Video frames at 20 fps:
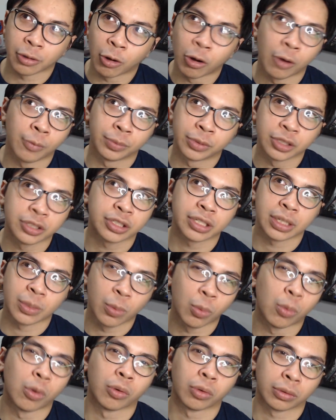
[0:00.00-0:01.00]
hope to see
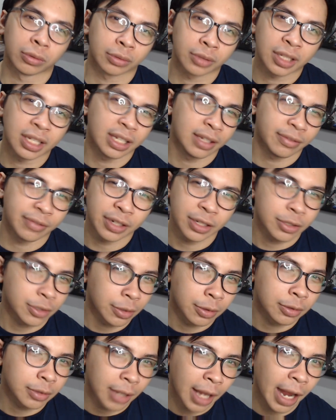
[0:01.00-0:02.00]
more TV
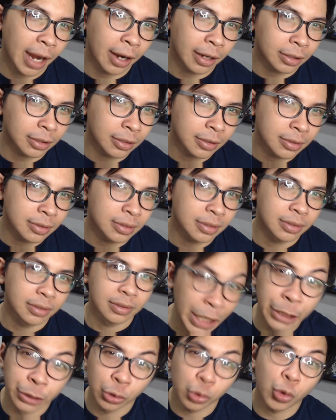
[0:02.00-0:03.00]
show characters.
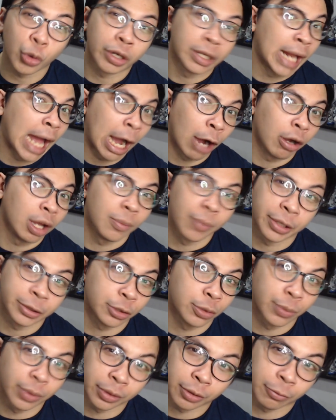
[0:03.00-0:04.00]
Nendoroid How I Met
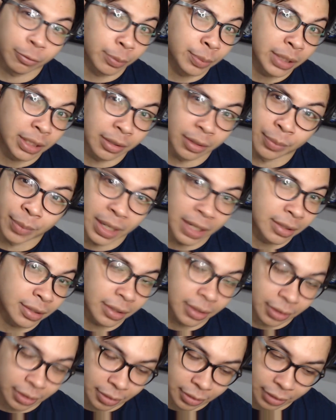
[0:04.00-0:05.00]
Your Mother would be
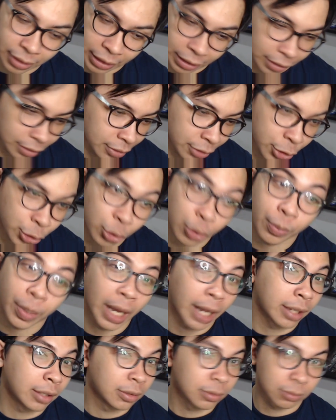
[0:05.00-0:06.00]
amazing. Like, sure
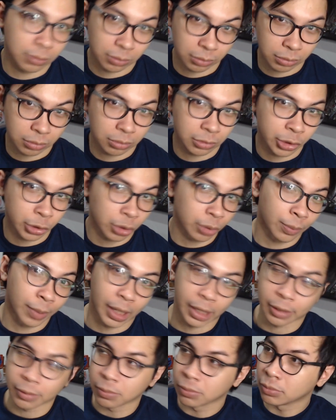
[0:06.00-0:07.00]
buy.
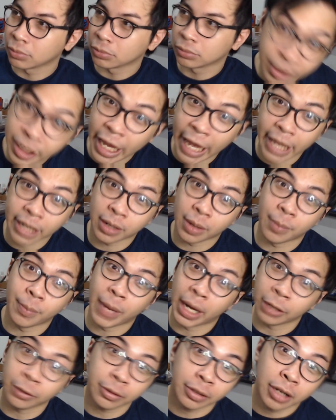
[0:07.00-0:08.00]
Ted
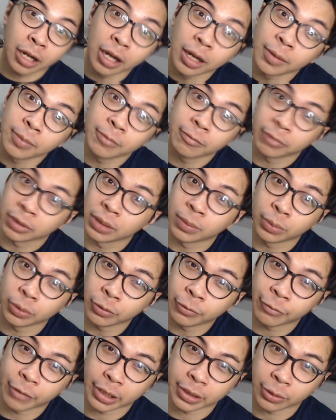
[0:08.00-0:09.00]
better come with a
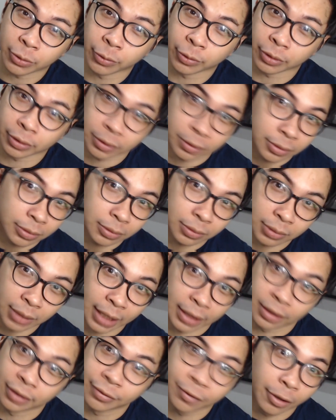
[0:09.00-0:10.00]
blue French horn,
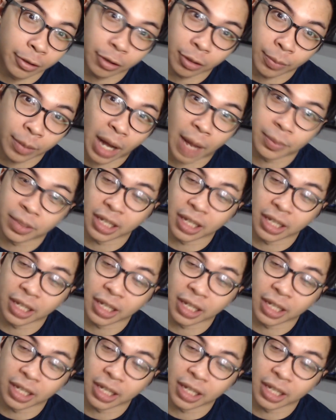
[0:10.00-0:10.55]
like the Funko Pop